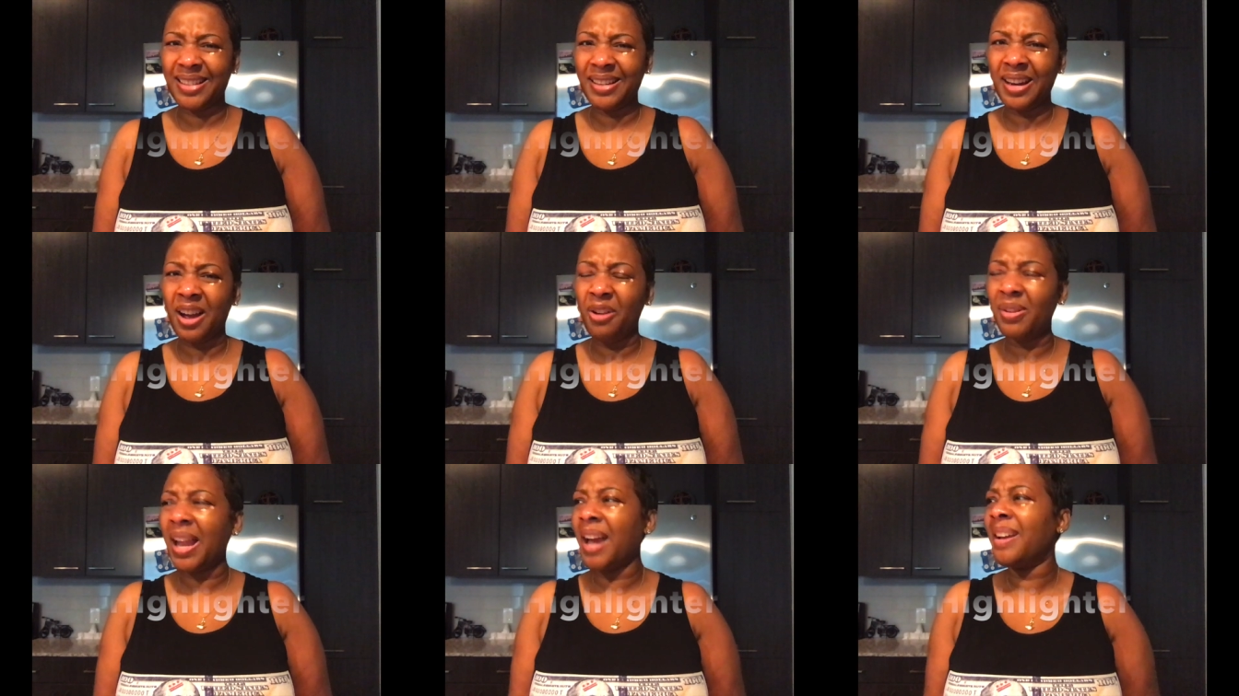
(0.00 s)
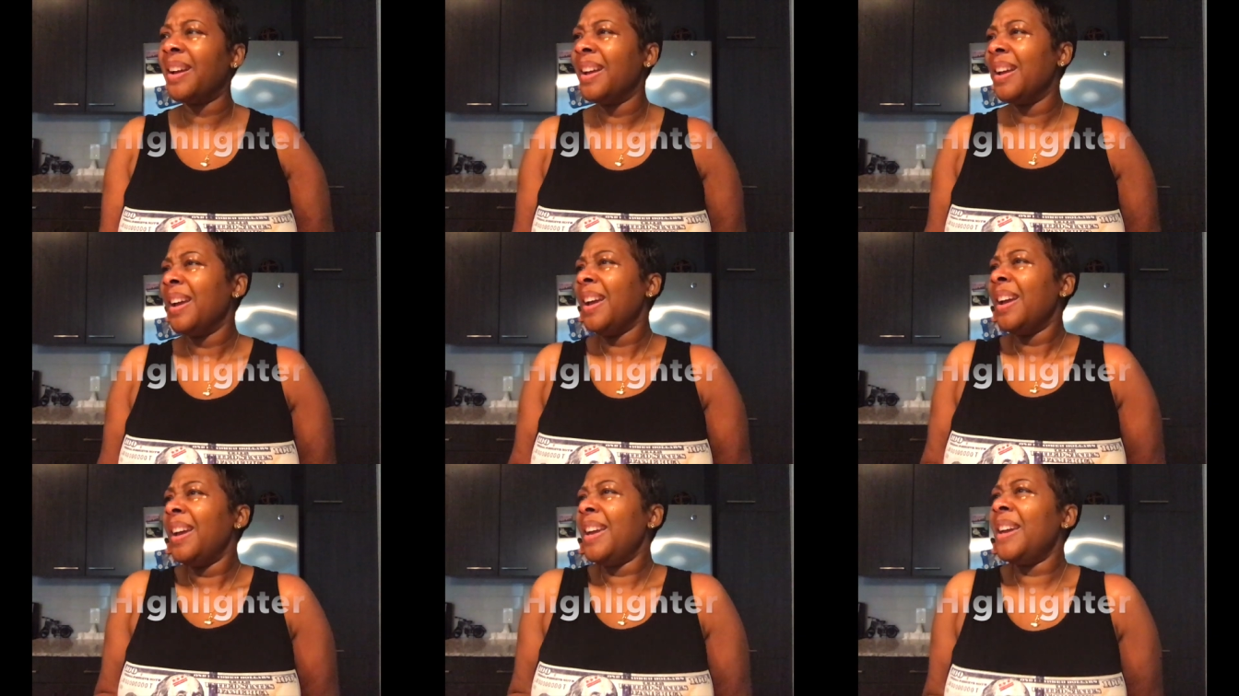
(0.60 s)
You know, like
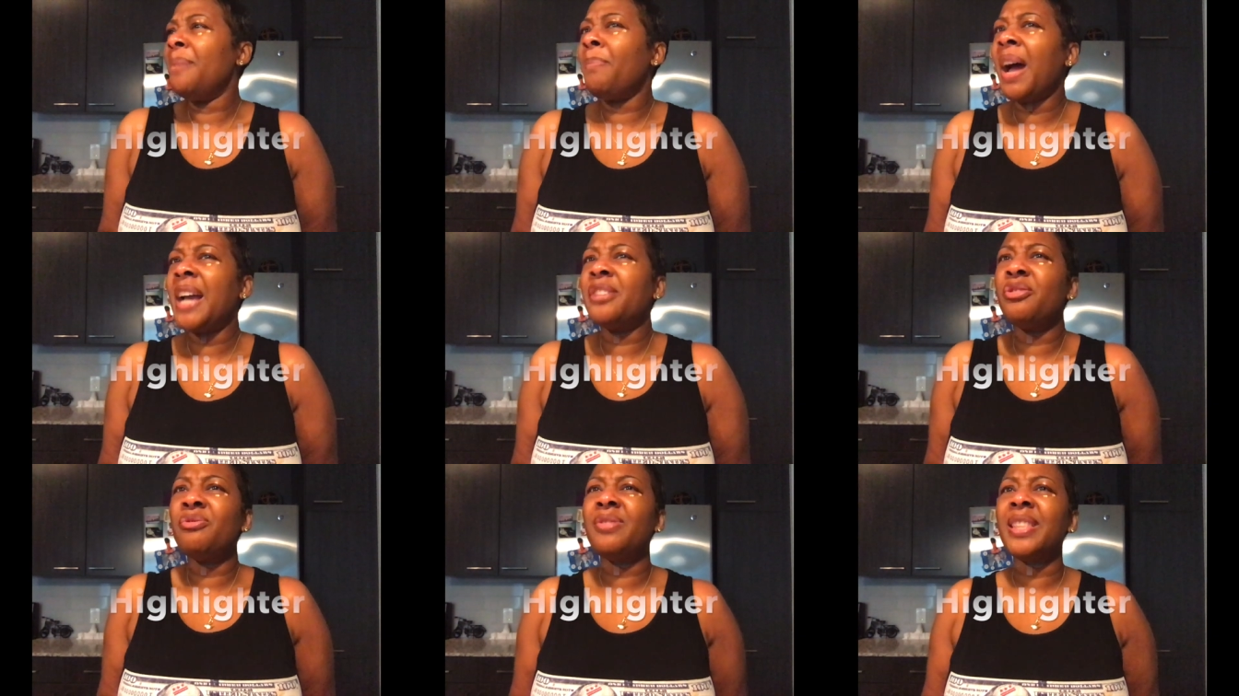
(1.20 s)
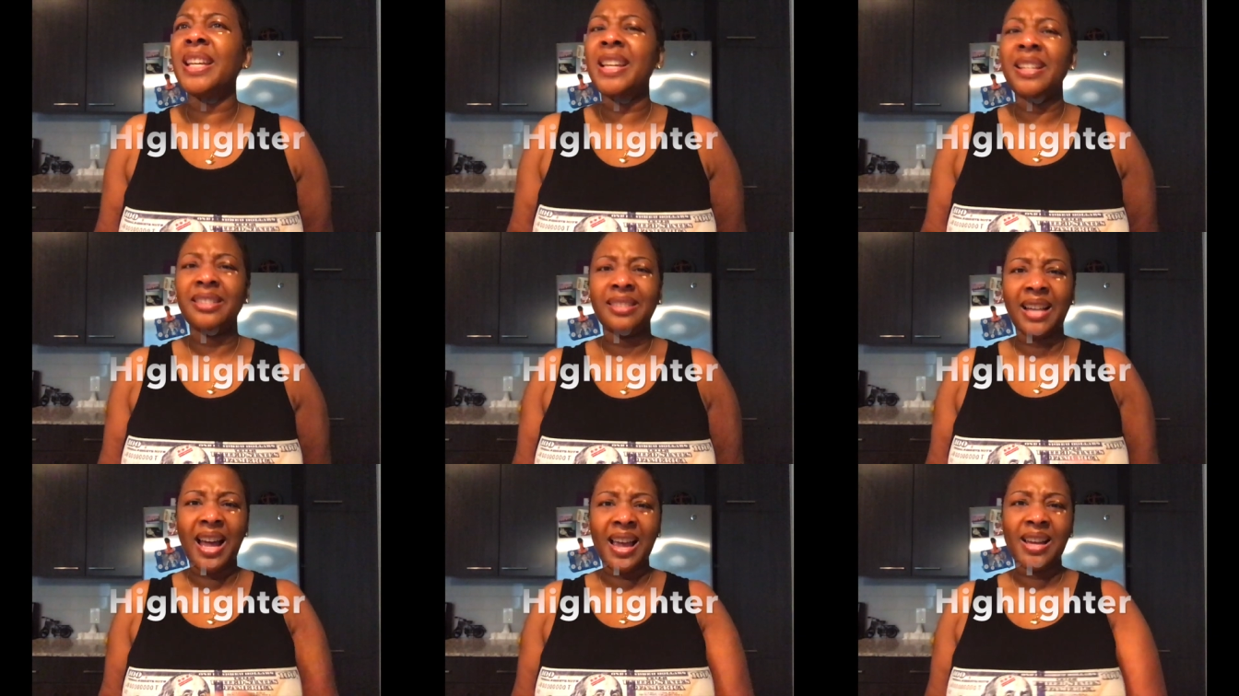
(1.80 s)
he might do
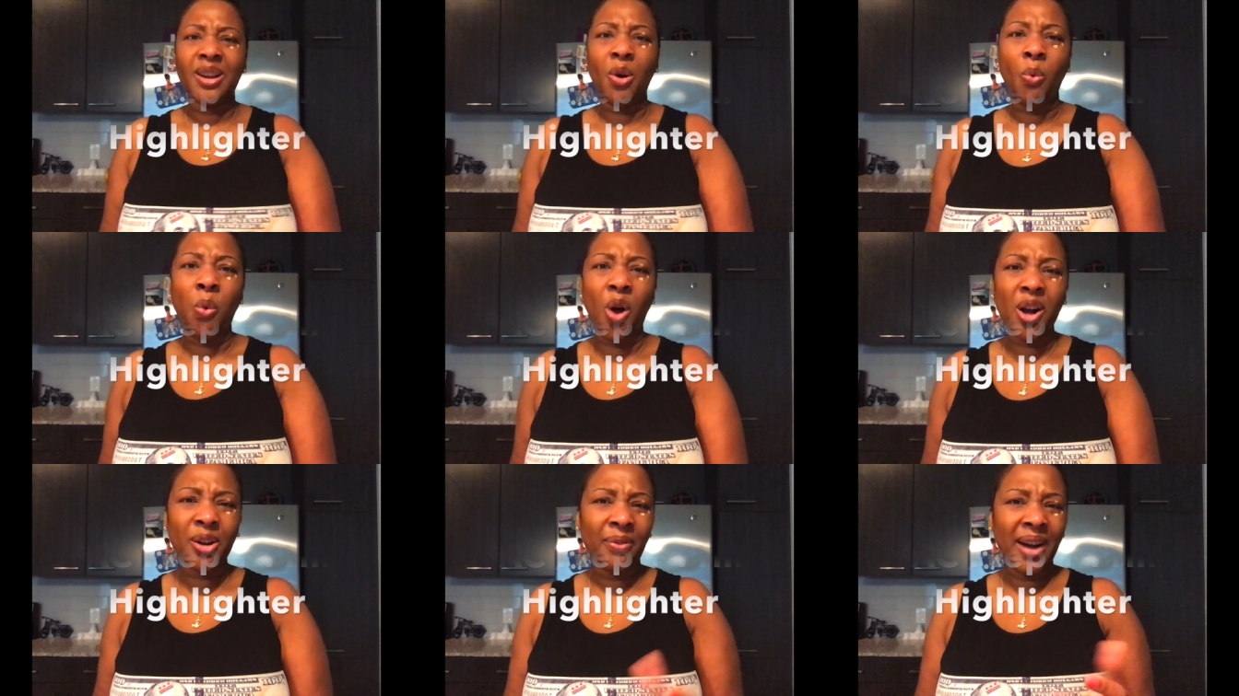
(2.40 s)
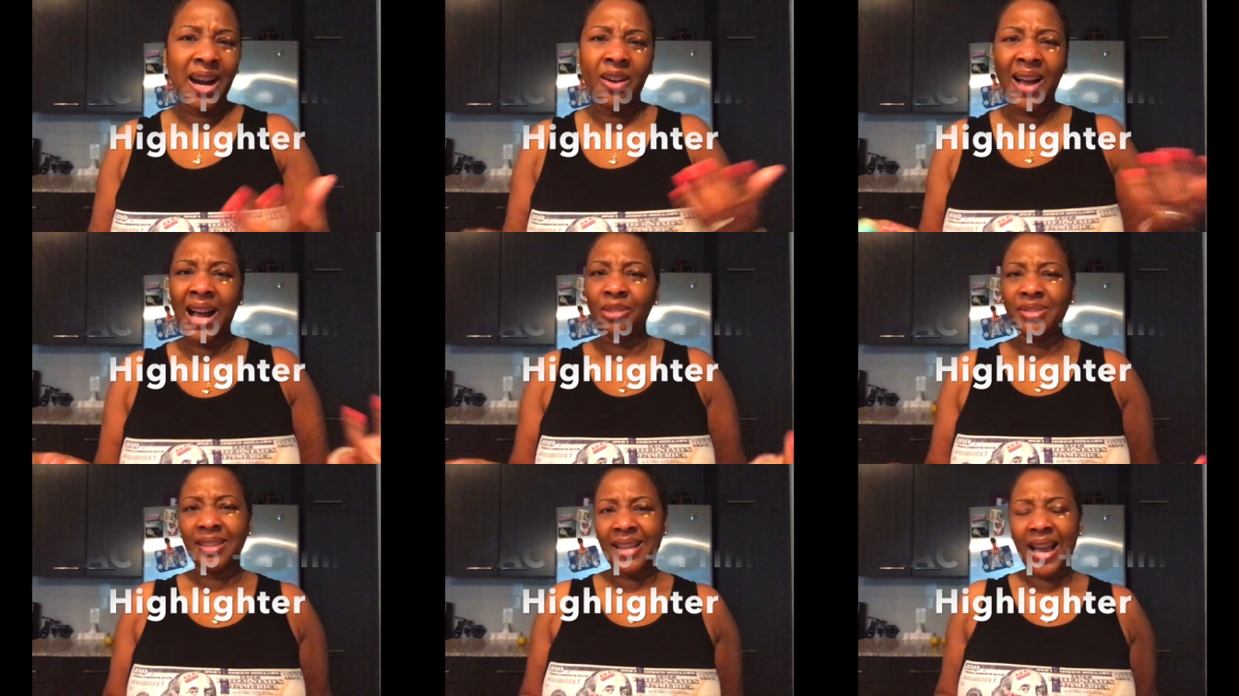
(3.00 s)
things like walk around
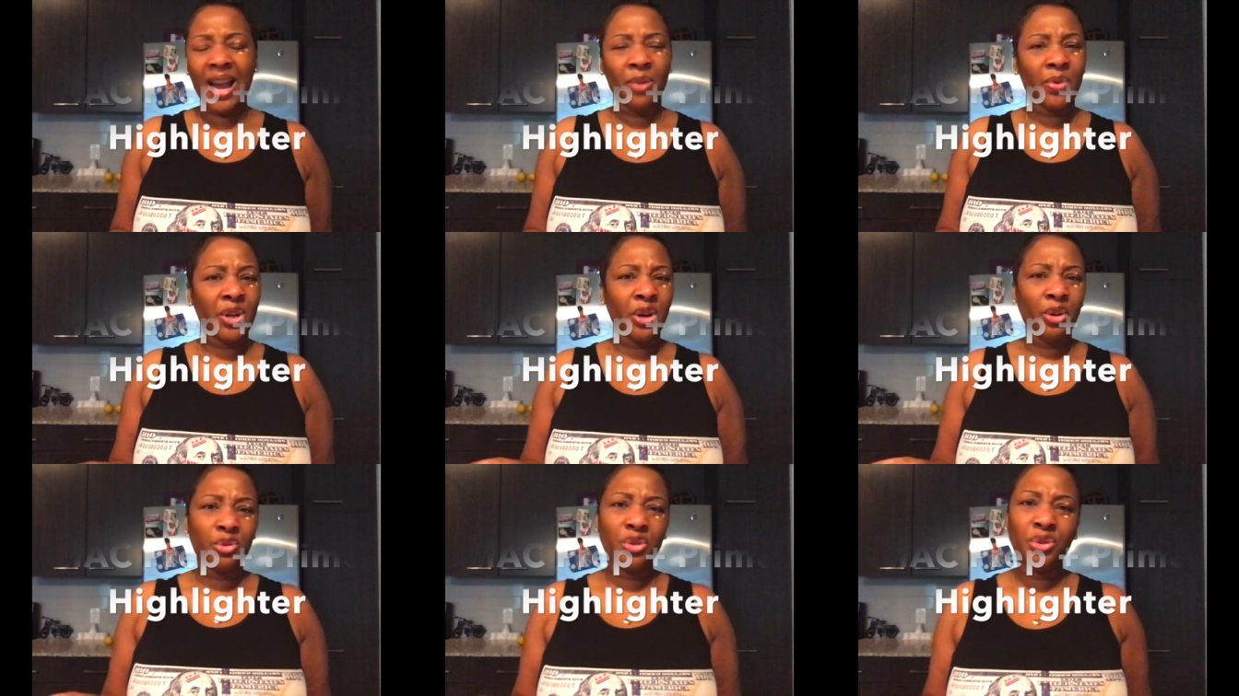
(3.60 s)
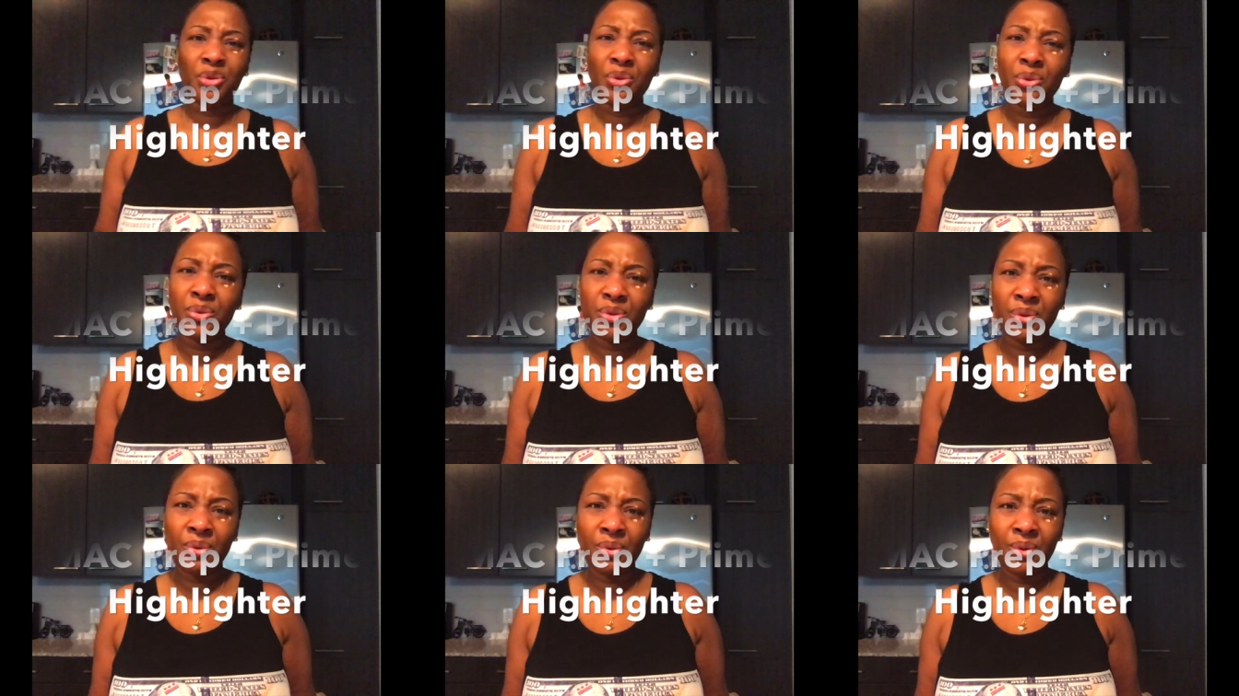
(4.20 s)
outside with no
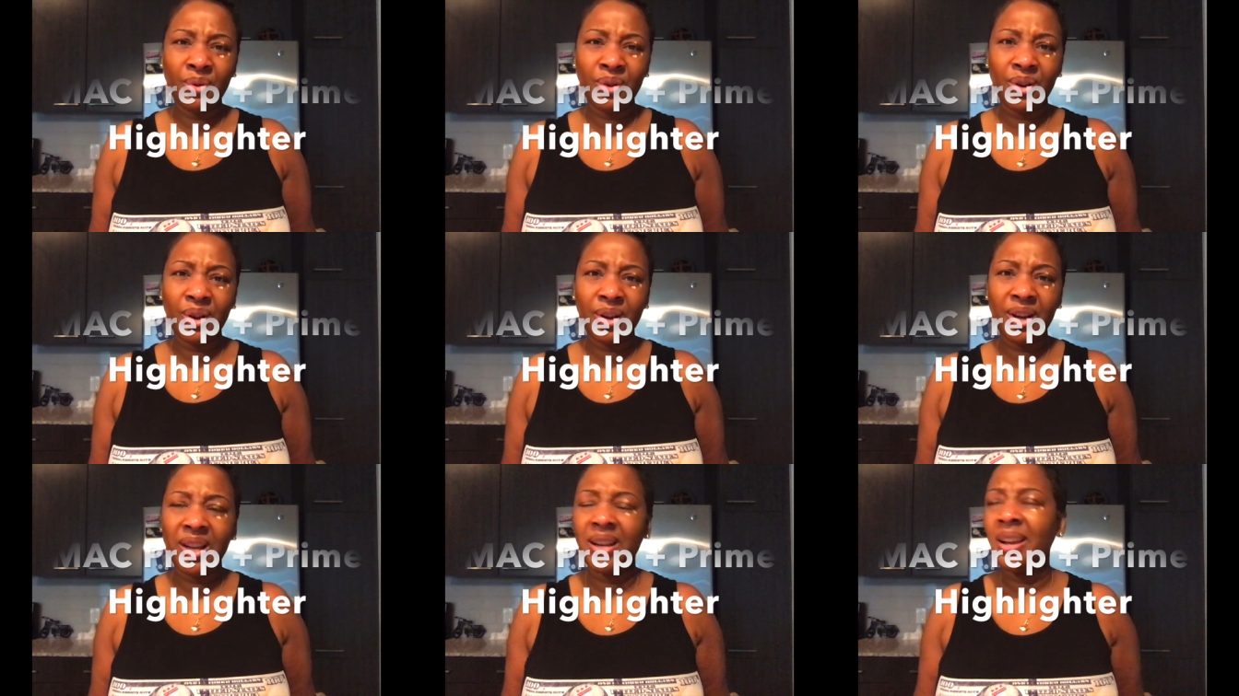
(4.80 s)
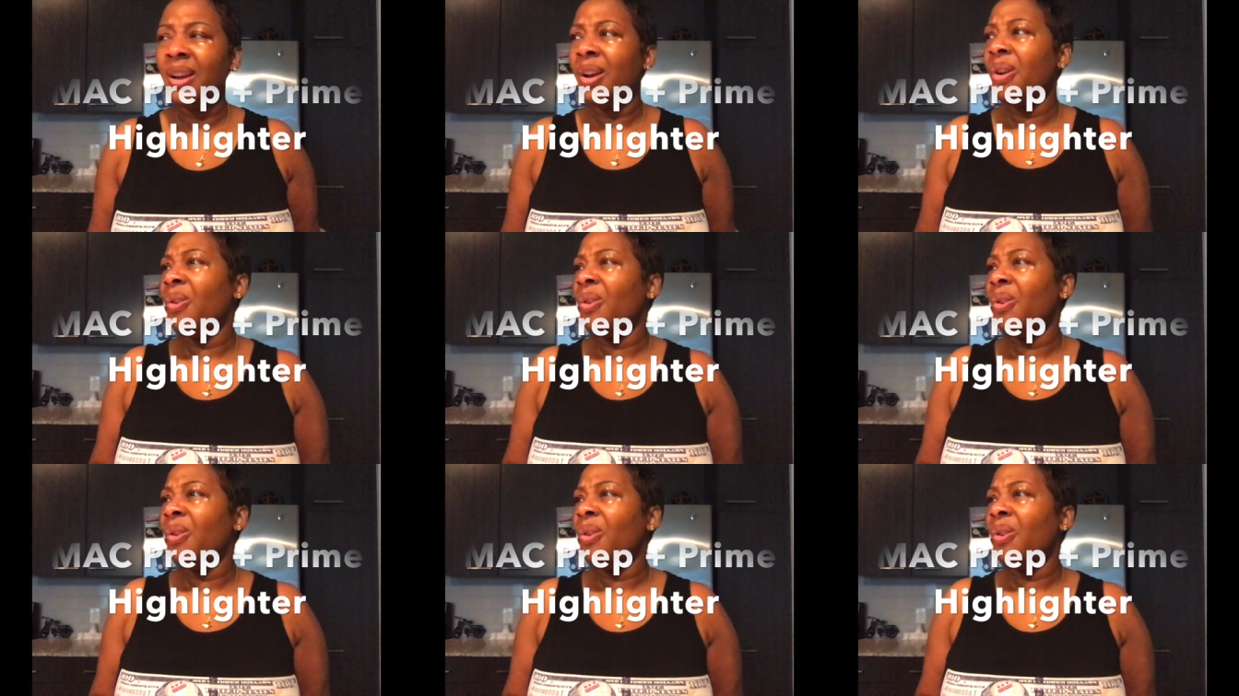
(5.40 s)
shoes on